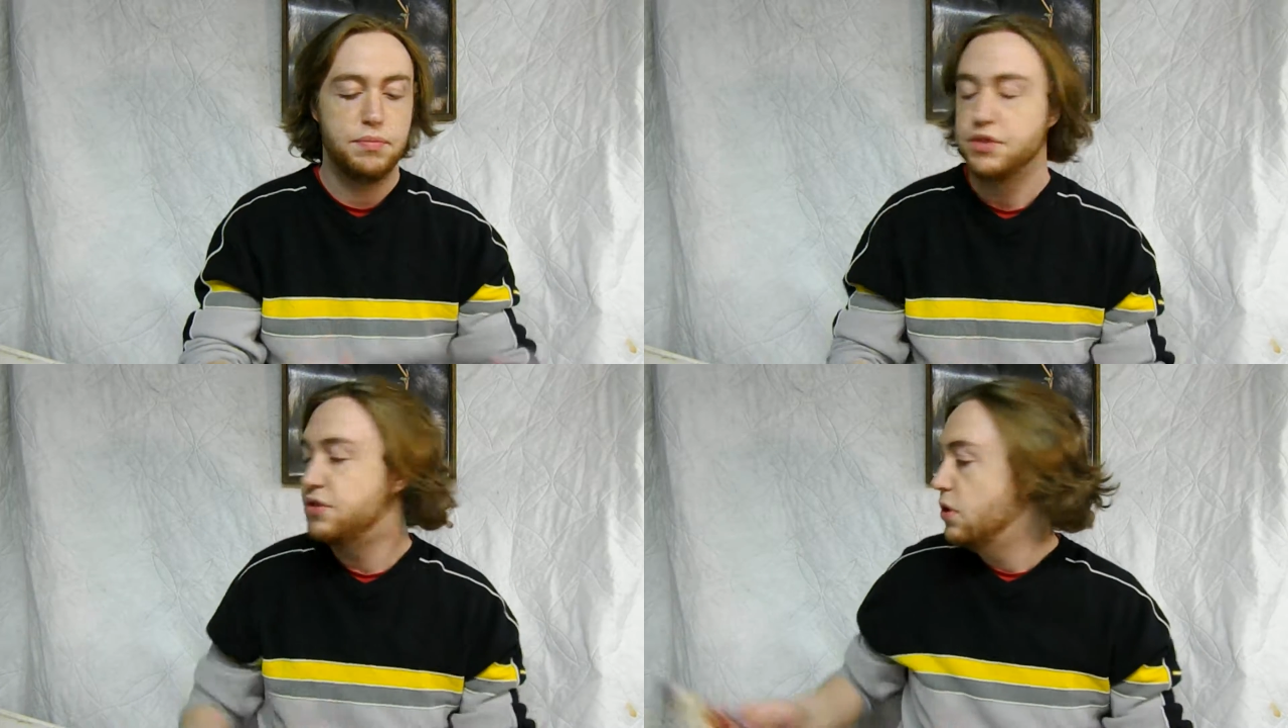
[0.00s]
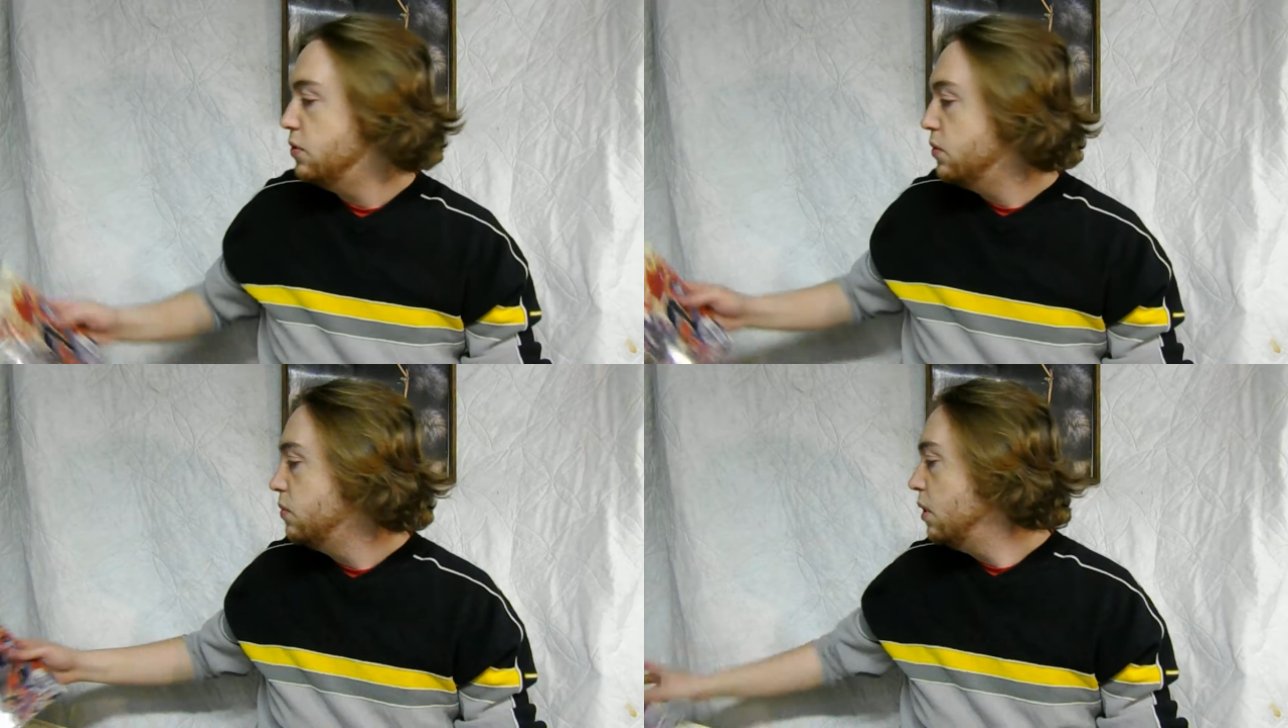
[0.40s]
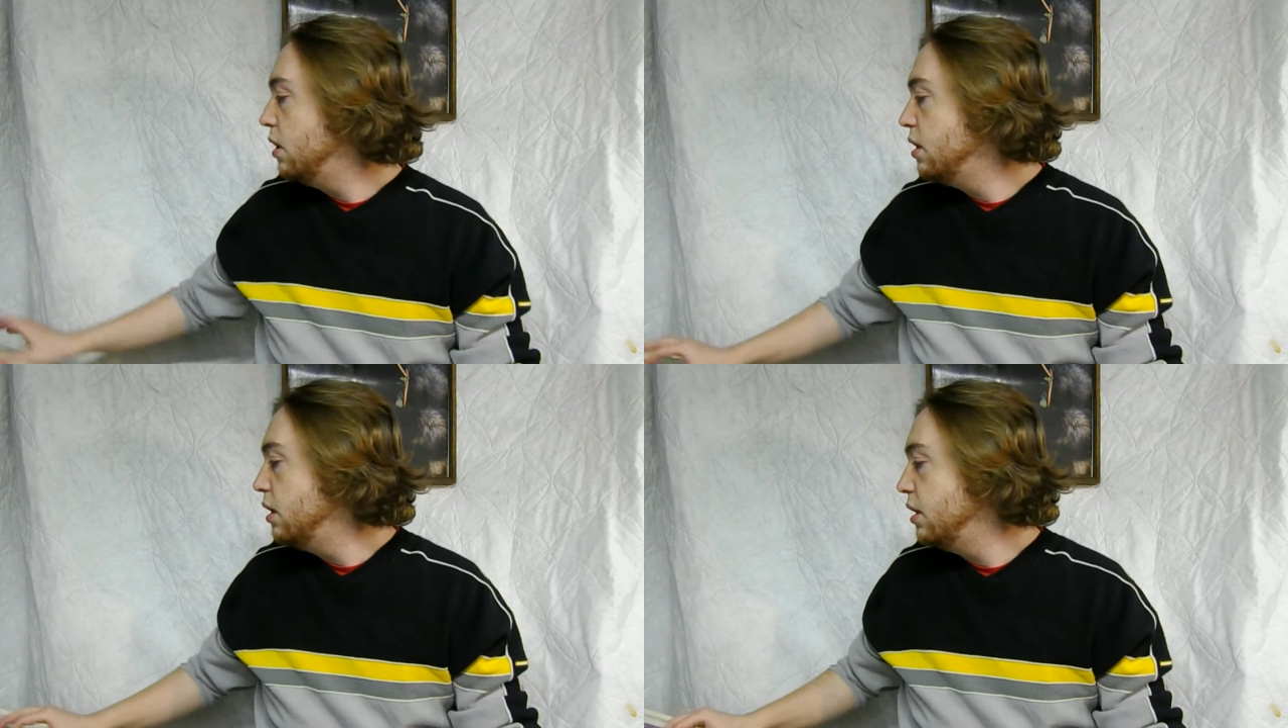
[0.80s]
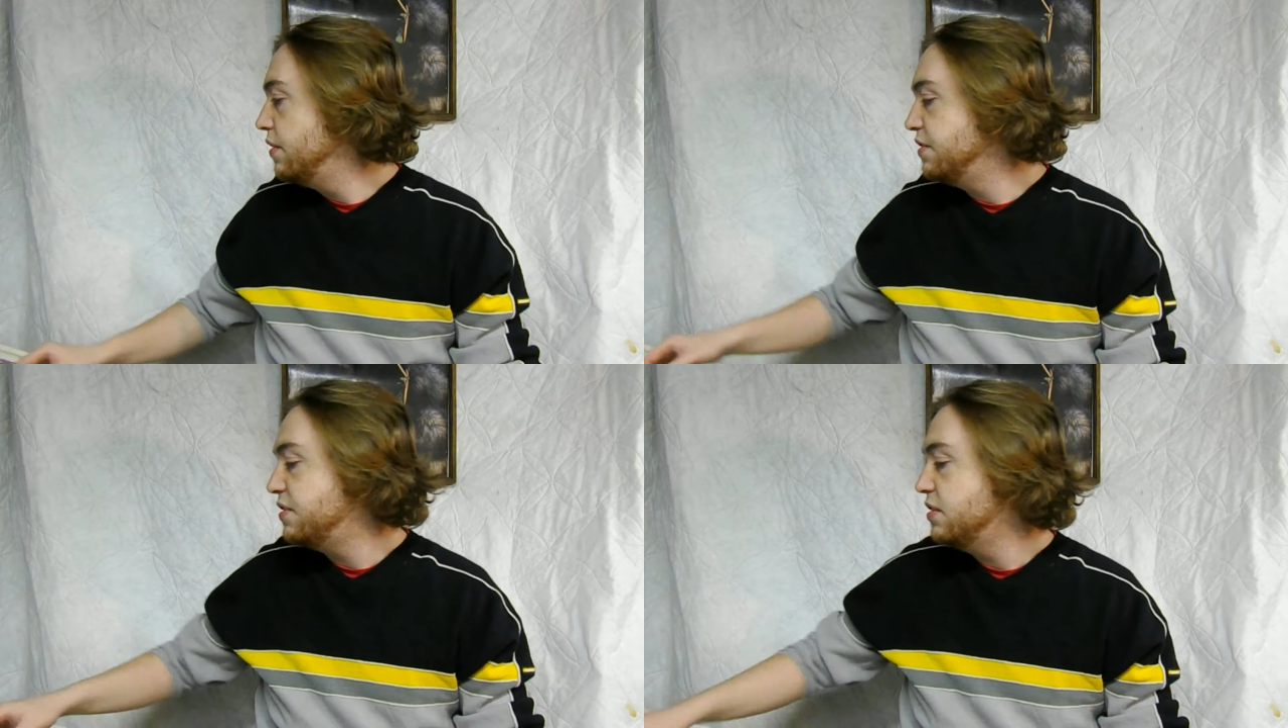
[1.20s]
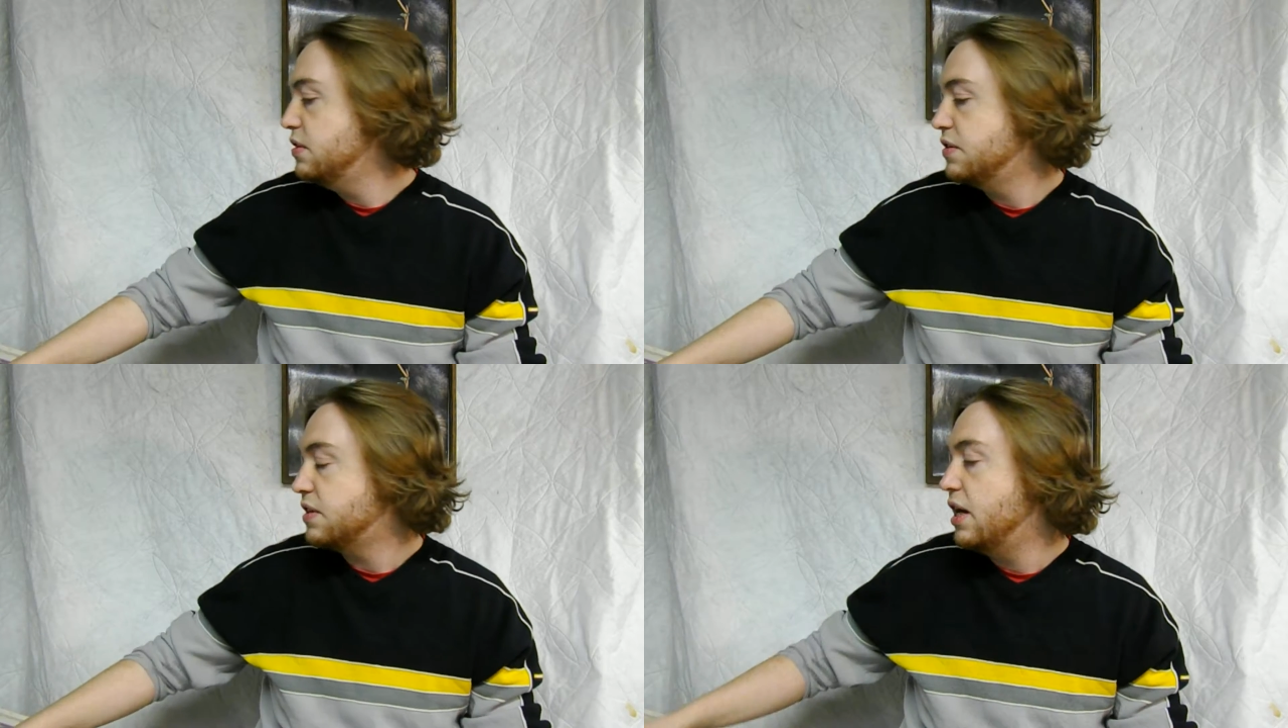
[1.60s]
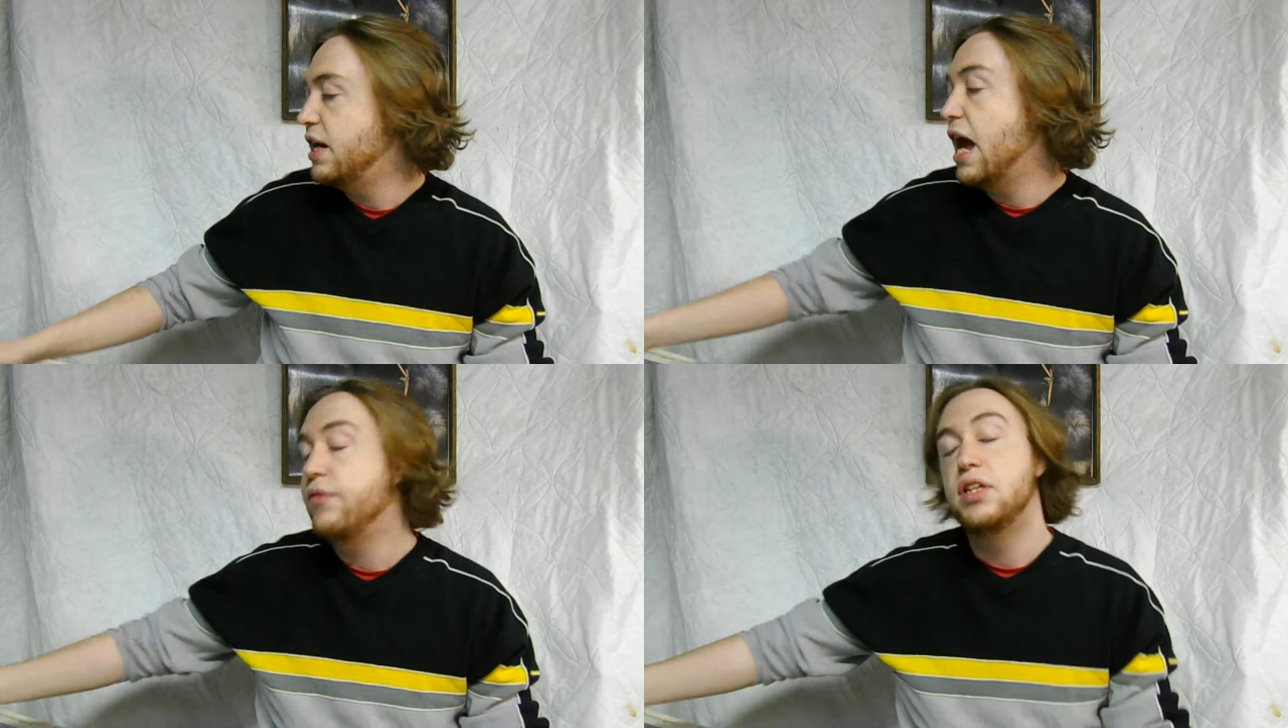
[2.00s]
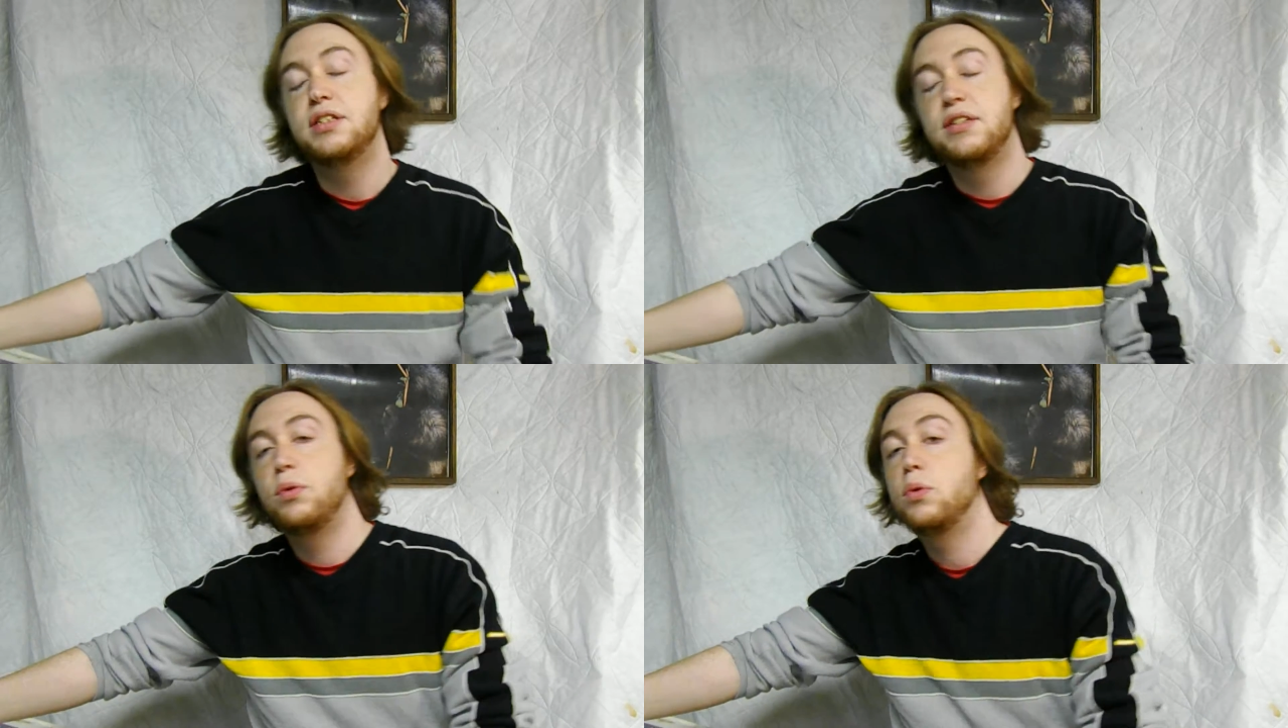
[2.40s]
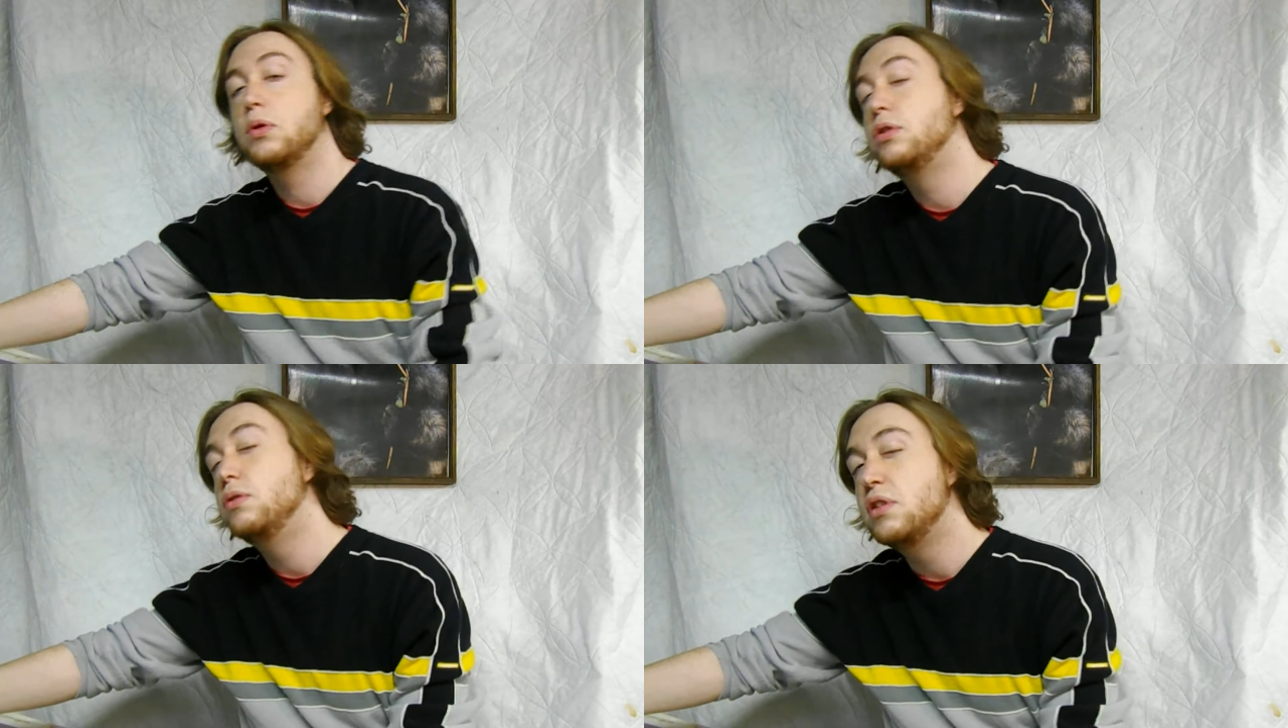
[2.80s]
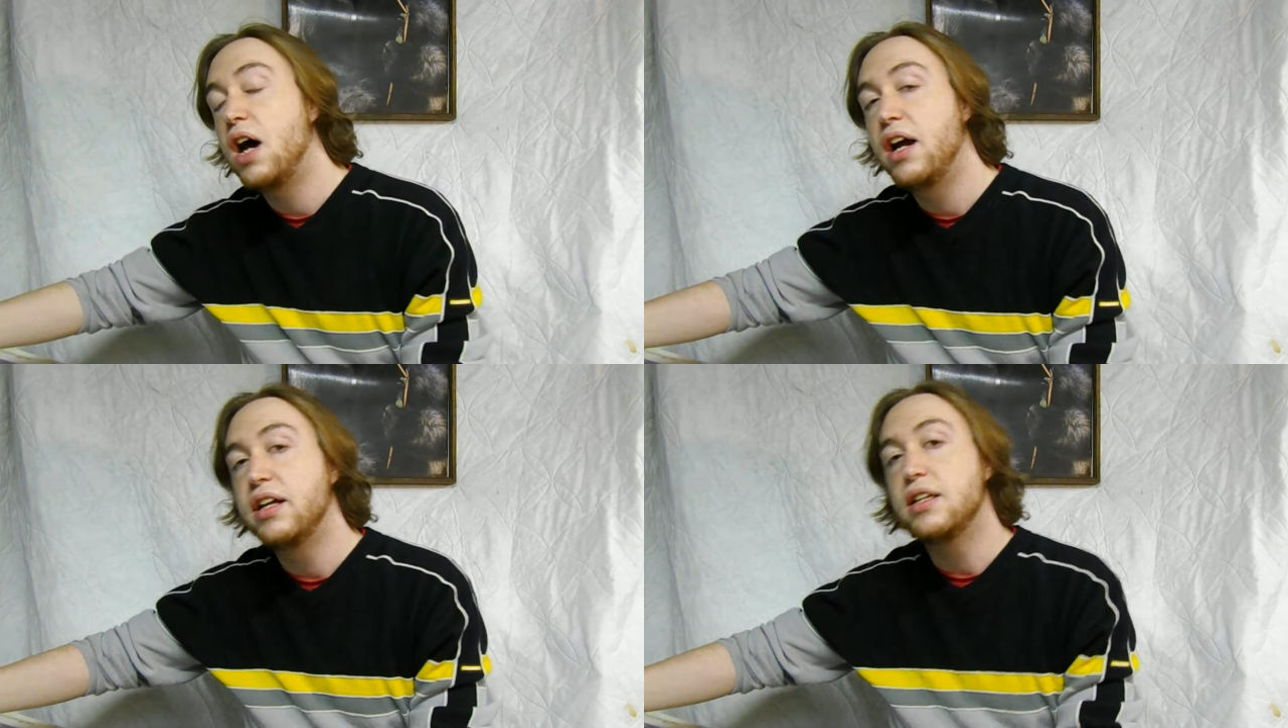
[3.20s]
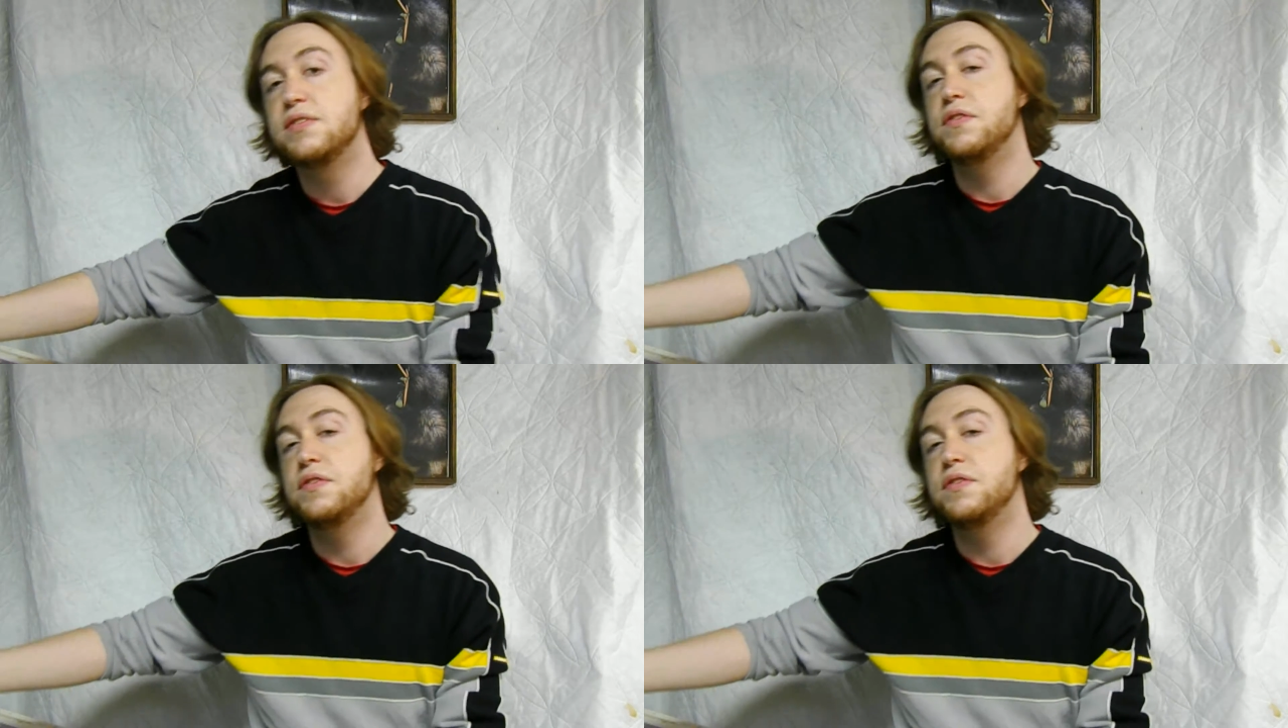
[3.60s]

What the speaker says: So this is a heavy Civil War II tie-in,